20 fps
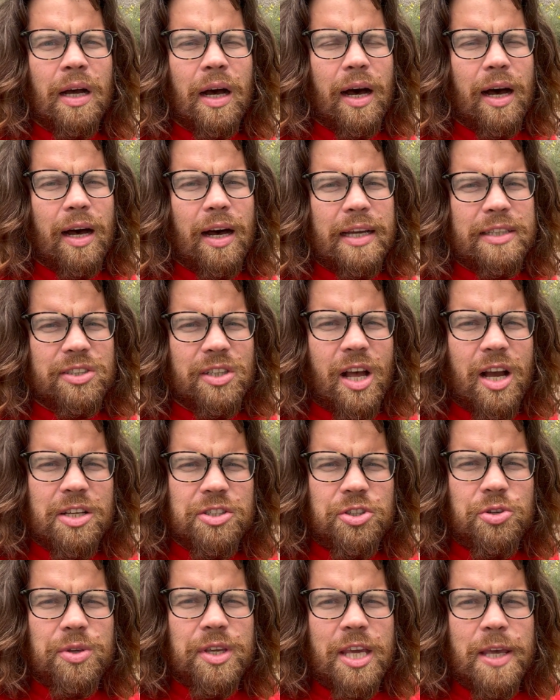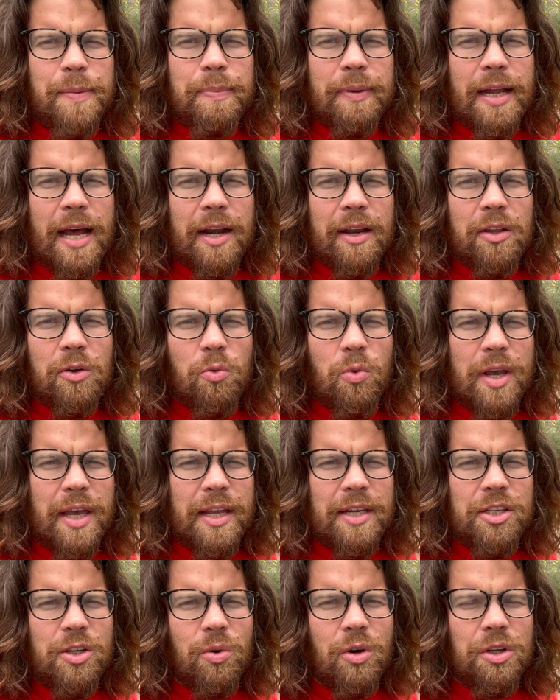As long as you keep it out of the
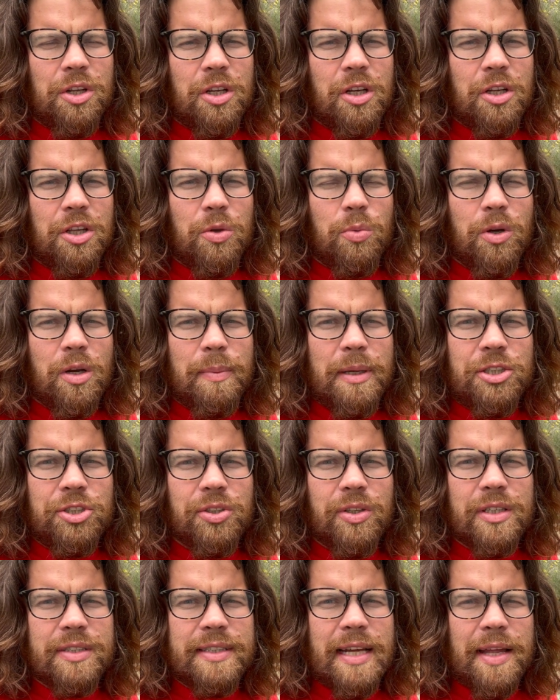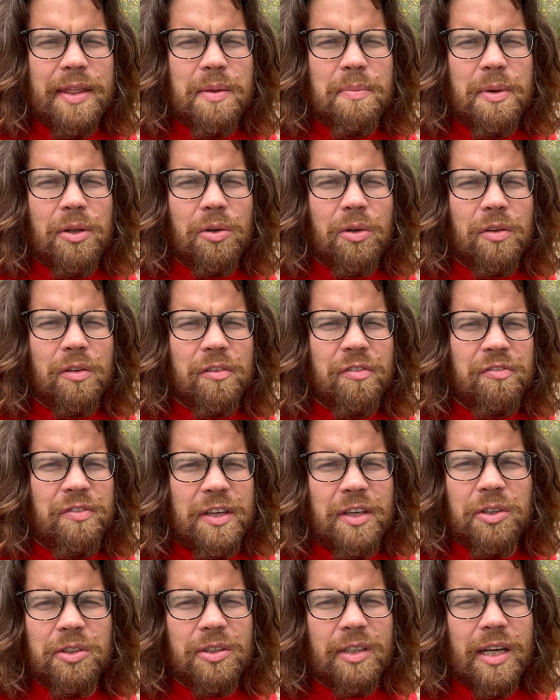wind, you want to make sure it's not in the middle of the
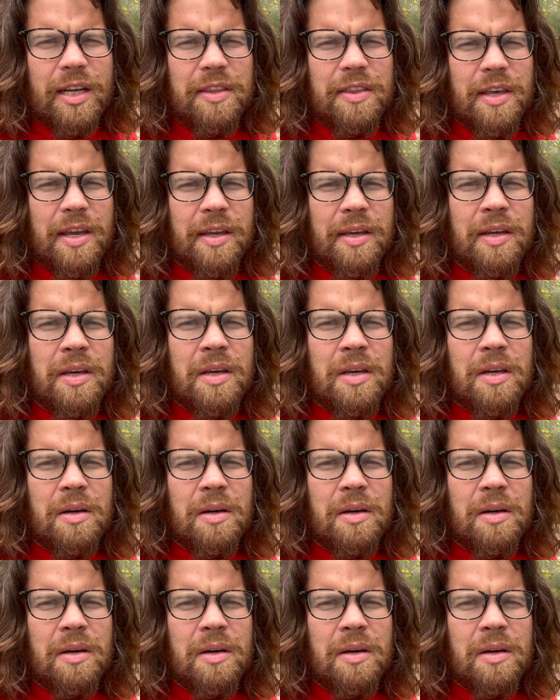field or anything.